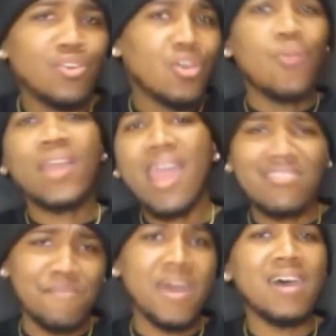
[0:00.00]
Who
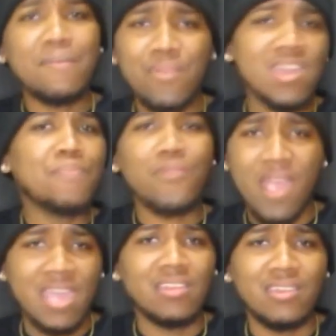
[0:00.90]
cares about her being
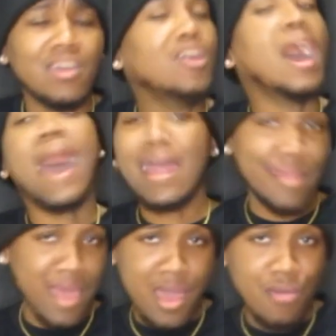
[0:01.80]
pregnant? I
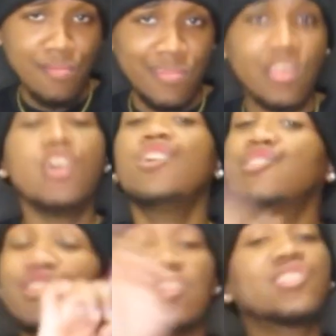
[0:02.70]
don't.
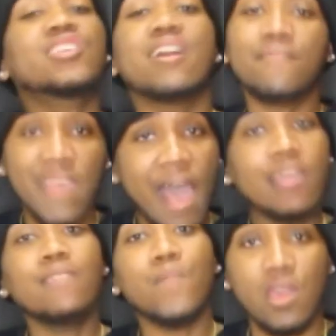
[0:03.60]
She should have shut up
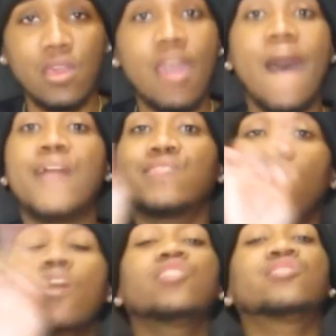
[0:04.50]
talking to me. I
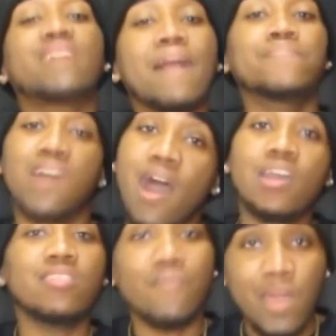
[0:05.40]
told her to stop
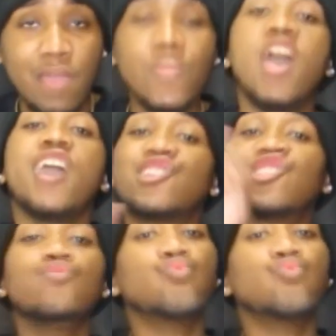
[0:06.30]
talking to me and she